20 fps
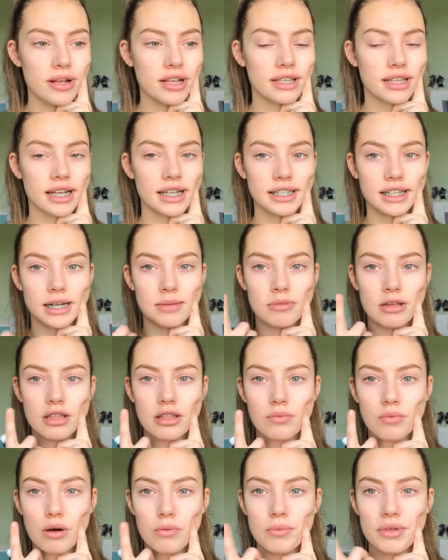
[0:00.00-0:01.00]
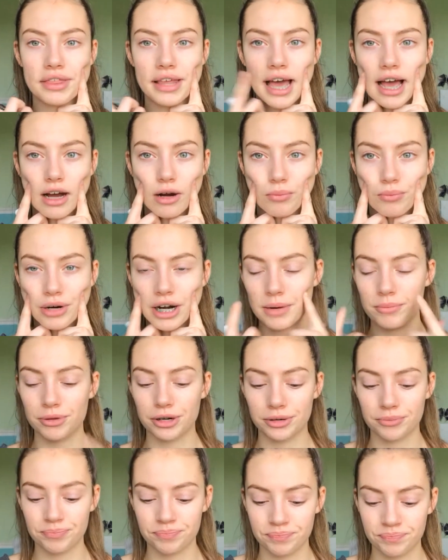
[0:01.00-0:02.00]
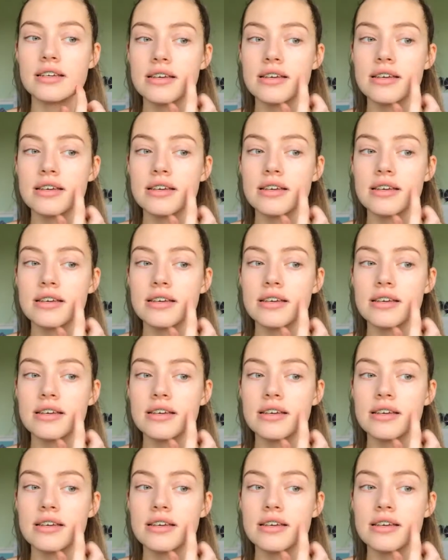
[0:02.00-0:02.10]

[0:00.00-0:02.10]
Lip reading: this side is going to be the one without primer.